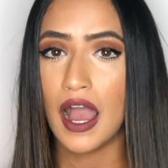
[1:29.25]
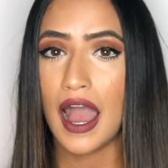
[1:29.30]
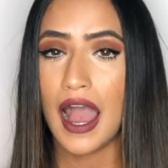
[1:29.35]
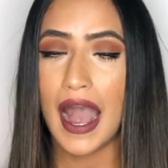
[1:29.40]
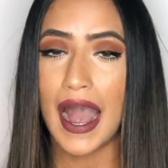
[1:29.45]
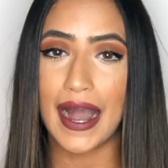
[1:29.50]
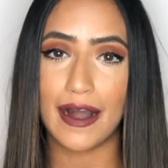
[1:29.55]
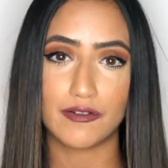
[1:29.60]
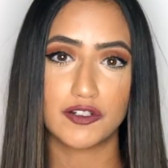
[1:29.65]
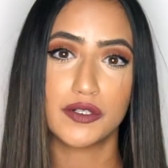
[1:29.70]

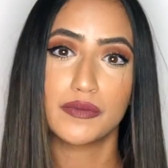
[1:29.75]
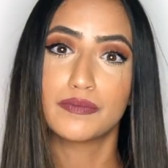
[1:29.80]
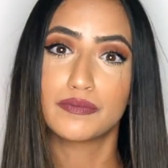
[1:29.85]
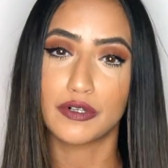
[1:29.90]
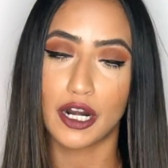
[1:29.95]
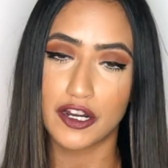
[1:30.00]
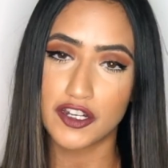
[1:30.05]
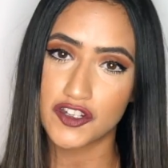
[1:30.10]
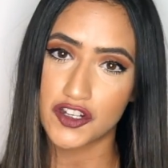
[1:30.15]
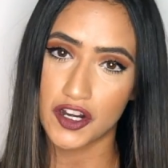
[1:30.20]
how to
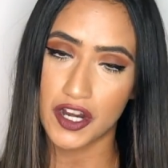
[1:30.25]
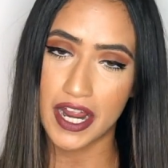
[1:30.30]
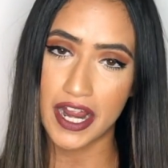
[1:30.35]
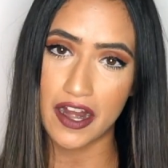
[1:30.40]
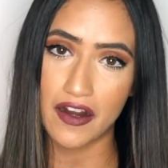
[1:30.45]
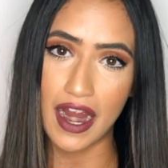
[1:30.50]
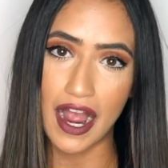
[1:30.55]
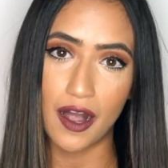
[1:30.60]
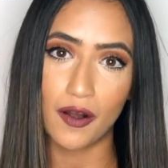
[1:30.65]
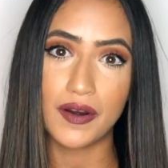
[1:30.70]
brush your hair
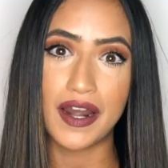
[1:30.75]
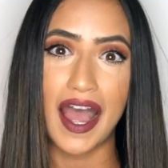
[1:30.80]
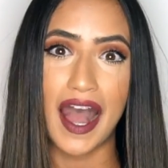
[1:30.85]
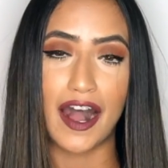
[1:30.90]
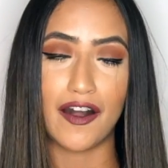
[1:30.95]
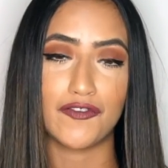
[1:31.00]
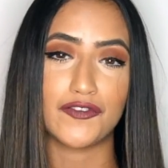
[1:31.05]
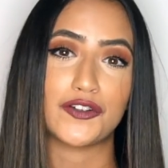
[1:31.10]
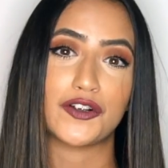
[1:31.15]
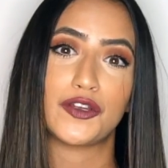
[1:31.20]
out
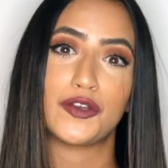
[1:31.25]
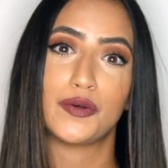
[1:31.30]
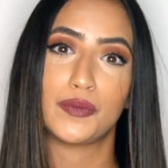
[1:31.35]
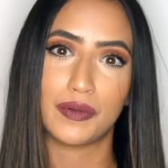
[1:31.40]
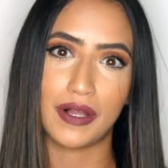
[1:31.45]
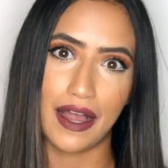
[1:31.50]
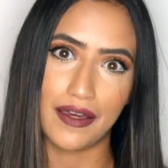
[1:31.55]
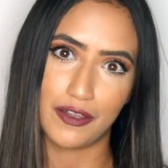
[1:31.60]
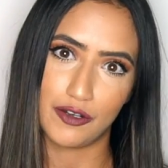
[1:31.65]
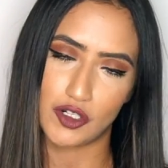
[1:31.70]
after you
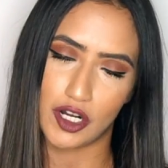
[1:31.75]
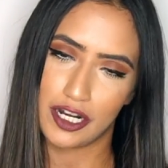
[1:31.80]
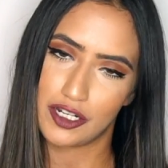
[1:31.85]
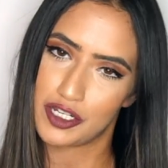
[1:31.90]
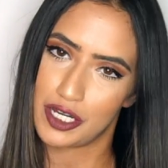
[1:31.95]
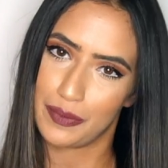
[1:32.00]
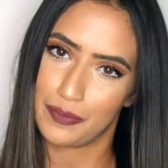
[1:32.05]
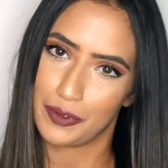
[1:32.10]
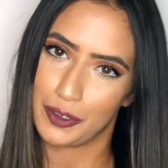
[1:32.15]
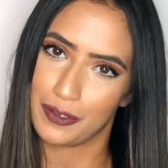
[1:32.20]
apply the dry
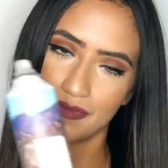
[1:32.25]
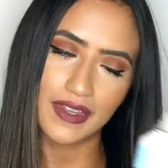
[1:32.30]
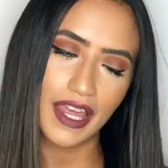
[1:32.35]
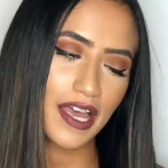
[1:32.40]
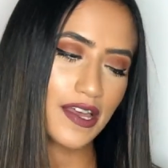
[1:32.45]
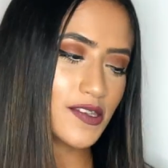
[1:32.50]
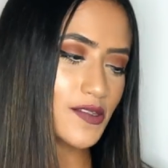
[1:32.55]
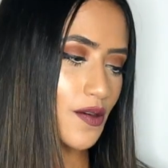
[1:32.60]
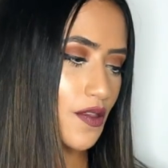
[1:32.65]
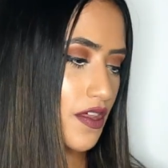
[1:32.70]
shampoo.
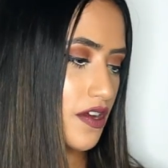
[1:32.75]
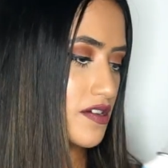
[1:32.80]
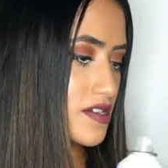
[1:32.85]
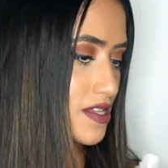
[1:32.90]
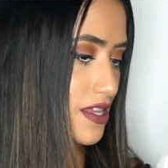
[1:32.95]
So there's